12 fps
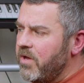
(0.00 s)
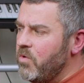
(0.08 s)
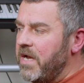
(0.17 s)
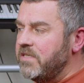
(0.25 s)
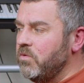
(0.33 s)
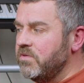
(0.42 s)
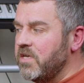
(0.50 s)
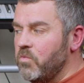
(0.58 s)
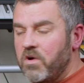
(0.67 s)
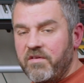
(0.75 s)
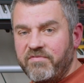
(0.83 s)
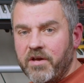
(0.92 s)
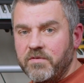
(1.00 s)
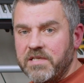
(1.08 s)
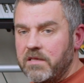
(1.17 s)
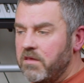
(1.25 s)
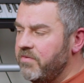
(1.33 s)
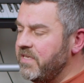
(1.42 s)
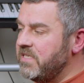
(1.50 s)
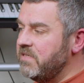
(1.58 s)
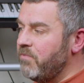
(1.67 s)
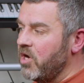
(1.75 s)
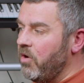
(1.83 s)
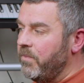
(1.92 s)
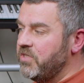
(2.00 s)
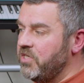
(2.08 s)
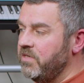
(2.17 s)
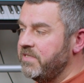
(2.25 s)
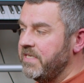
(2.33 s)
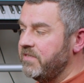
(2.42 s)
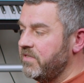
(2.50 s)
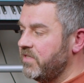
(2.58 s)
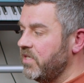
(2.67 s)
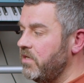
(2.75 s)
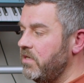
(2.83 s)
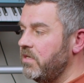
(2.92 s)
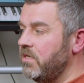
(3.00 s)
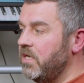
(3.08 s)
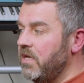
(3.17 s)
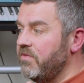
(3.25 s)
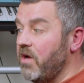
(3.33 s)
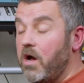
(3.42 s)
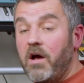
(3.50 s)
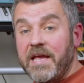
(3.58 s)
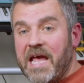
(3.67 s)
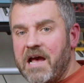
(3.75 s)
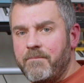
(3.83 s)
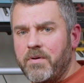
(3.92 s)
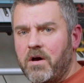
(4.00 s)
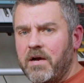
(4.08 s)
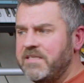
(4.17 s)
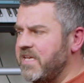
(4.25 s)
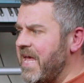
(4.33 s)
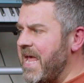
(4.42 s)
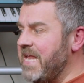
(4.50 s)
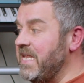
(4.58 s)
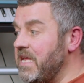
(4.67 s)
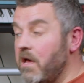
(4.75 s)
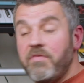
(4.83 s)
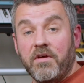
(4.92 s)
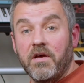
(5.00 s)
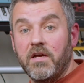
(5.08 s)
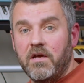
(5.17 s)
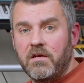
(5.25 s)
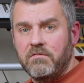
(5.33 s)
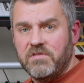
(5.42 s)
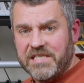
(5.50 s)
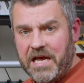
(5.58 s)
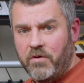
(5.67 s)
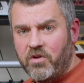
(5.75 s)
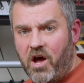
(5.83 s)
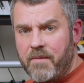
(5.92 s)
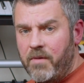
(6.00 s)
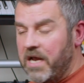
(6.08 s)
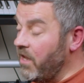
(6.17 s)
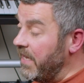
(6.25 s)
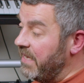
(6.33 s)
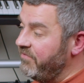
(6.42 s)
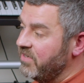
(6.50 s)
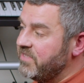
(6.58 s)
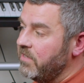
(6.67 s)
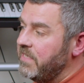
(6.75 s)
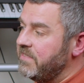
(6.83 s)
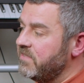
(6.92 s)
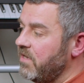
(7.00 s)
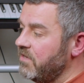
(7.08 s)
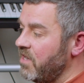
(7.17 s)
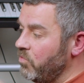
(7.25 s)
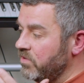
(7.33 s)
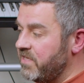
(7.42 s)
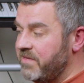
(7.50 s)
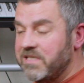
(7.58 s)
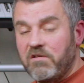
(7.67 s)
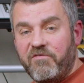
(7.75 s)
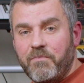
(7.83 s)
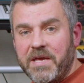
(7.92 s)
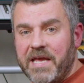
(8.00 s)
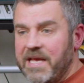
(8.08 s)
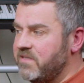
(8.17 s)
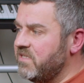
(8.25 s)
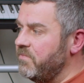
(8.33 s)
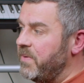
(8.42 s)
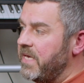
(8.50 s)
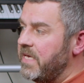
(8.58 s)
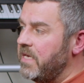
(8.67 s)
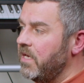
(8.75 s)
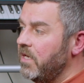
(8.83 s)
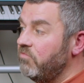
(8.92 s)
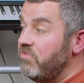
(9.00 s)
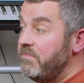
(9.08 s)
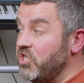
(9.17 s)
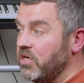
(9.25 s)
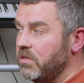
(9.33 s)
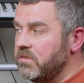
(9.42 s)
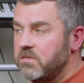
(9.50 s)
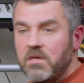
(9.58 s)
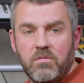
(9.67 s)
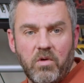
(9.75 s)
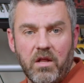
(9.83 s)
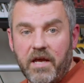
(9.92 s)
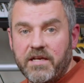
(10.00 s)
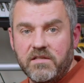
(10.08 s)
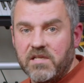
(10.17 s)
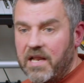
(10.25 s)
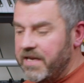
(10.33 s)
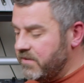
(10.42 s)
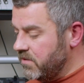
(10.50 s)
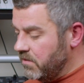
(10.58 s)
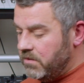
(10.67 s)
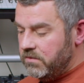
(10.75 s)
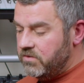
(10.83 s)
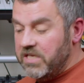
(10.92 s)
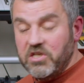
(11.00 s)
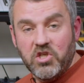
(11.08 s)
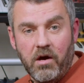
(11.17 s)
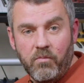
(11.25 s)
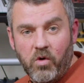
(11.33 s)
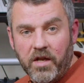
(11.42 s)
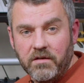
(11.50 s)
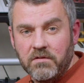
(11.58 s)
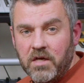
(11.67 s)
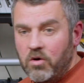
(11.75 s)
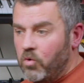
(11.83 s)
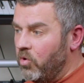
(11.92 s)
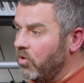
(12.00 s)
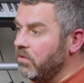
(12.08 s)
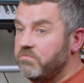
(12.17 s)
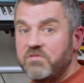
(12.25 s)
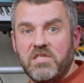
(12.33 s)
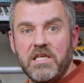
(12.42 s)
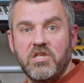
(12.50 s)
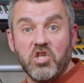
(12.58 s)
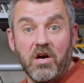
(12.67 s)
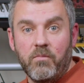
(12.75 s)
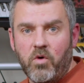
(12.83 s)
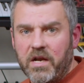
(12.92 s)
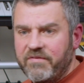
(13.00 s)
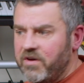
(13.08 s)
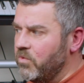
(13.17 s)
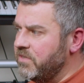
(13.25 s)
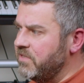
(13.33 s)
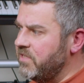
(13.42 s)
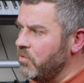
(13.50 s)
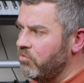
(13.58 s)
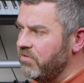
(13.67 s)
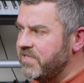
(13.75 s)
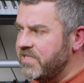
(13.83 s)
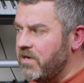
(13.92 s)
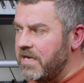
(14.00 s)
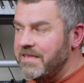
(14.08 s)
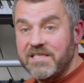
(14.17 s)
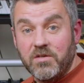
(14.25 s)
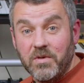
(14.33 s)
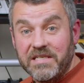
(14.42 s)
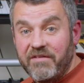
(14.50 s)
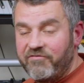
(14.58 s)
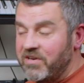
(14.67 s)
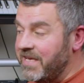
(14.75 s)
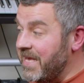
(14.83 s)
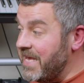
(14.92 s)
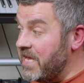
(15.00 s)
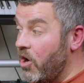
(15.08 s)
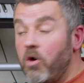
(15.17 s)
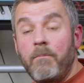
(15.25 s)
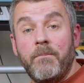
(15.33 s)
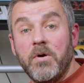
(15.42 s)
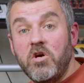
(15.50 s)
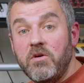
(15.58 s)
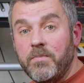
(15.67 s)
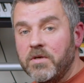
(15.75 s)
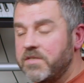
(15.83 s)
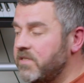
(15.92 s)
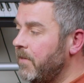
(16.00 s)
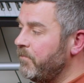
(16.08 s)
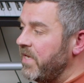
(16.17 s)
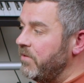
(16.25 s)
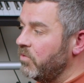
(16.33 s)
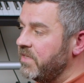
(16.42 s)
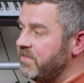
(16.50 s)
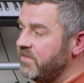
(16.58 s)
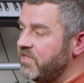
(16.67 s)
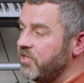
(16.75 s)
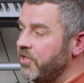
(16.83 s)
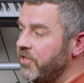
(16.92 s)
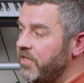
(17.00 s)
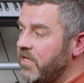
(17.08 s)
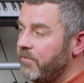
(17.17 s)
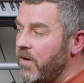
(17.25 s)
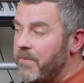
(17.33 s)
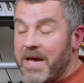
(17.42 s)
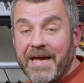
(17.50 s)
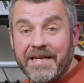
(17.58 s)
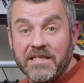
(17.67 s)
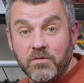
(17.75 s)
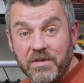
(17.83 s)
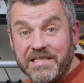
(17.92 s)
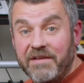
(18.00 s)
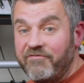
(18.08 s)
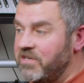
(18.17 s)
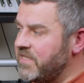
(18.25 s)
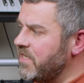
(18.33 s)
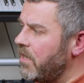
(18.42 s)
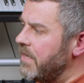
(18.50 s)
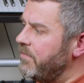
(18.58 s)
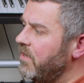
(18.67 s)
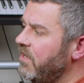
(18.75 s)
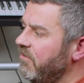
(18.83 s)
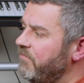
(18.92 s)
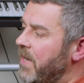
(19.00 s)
the way, it's also worth noting that this is my opportunity to turn the hi-hat part into any other sound I might like. If I suddenly decided I wanted these offbeat hits to be rim shots, well, I could select D sharp one or C sharp one if I wanted to, or assign this to a different key on purpose in order to turn my pattern into a different type of